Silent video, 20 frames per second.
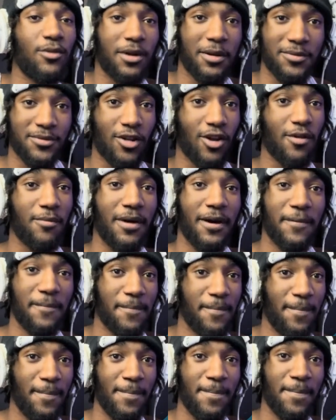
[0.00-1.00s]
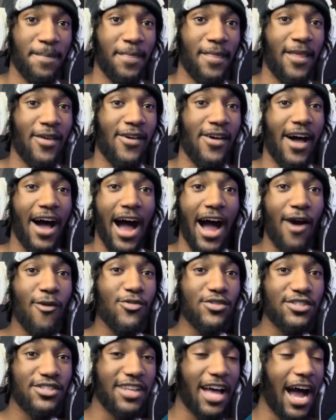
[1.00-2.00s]
what I was talking I
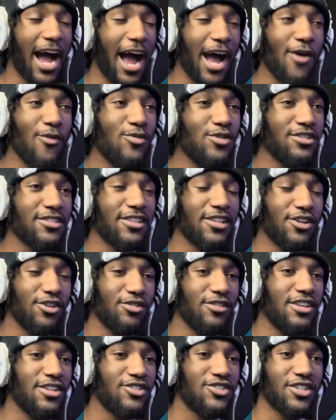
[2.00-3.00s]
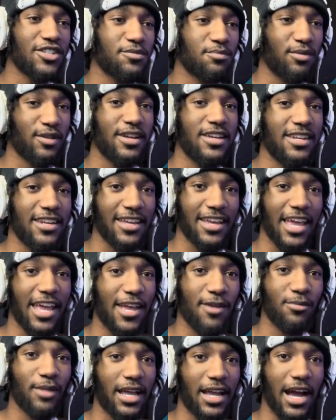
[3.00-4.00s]
was I was literally just playing the
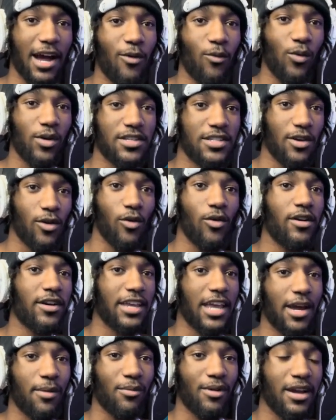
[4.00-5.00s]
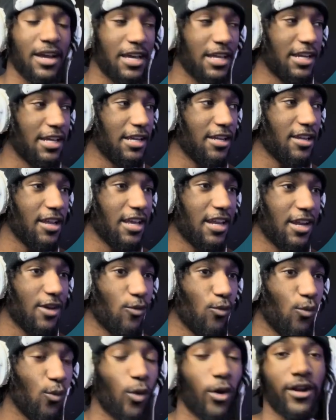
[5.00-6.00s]
game like I wasn't on camera and it and it
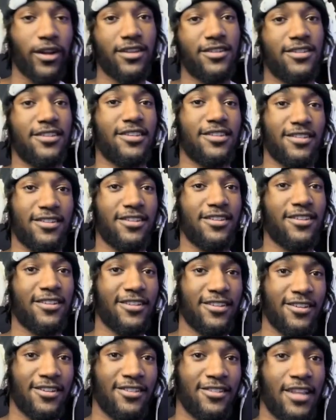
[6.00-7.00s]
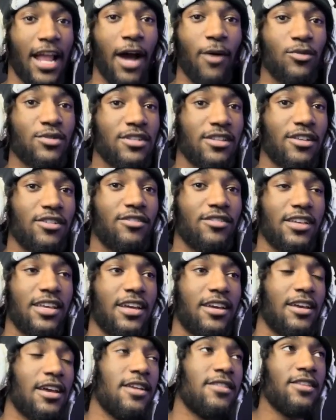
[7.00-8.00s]
worked. That was literally
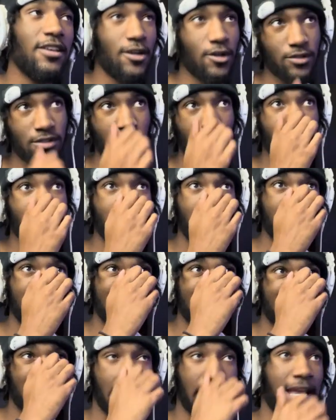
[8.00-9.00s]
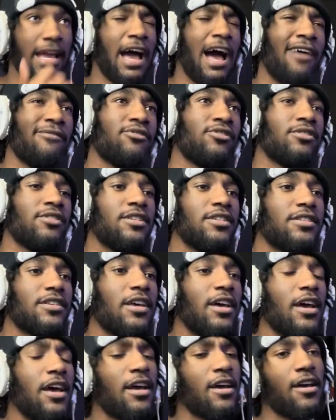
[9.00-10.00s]
it. And then on top of that, like after this,
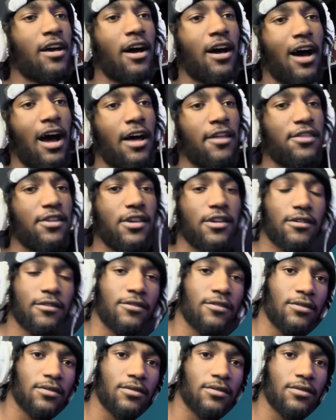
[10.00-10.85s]
I think